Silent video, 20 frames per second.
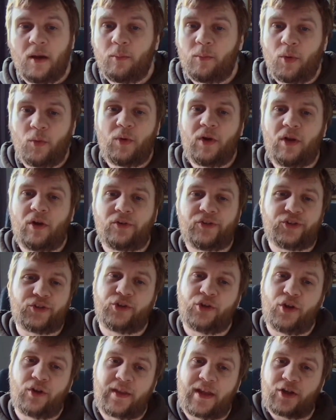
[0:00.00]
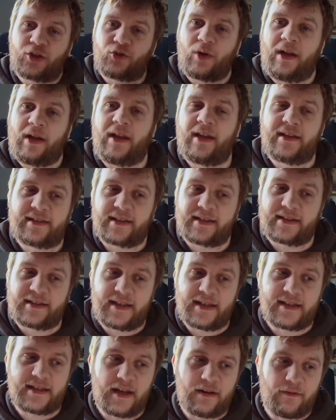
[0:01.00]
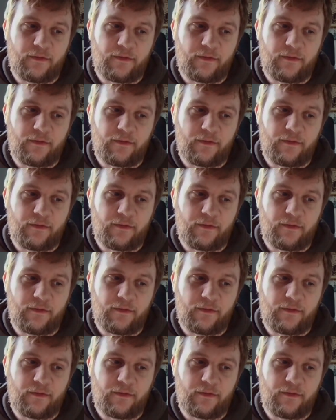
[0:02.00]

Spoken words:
but we also know that Trent has assisted